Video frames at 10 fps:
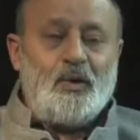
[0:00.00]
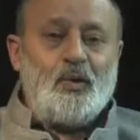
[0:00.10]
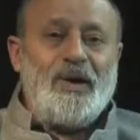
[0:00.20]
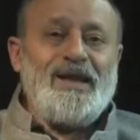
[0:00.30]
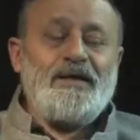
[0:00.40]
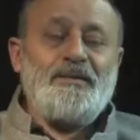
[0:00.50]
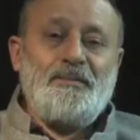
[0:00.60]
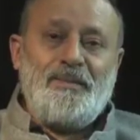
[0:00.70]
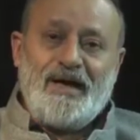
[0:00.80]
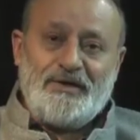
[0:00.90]
Welcome
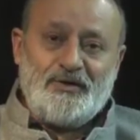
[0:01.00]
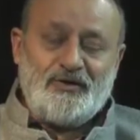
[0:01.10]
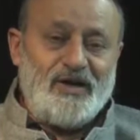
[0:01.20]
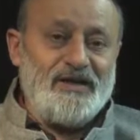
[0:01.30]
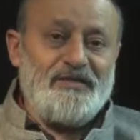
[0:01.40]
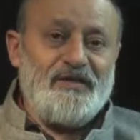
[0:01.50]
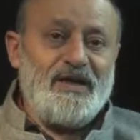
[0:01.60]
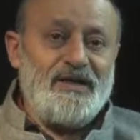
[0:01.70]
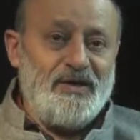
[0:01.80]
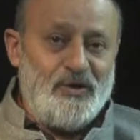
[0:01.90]
back to
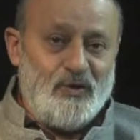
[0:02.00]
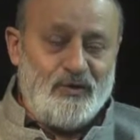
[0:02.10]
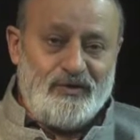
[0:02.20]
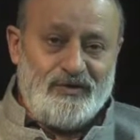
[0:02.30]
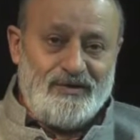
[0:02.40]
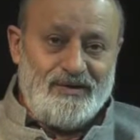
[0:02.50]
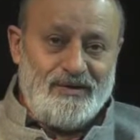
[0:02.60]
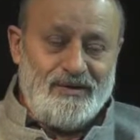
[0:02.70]
Scientifically Yours.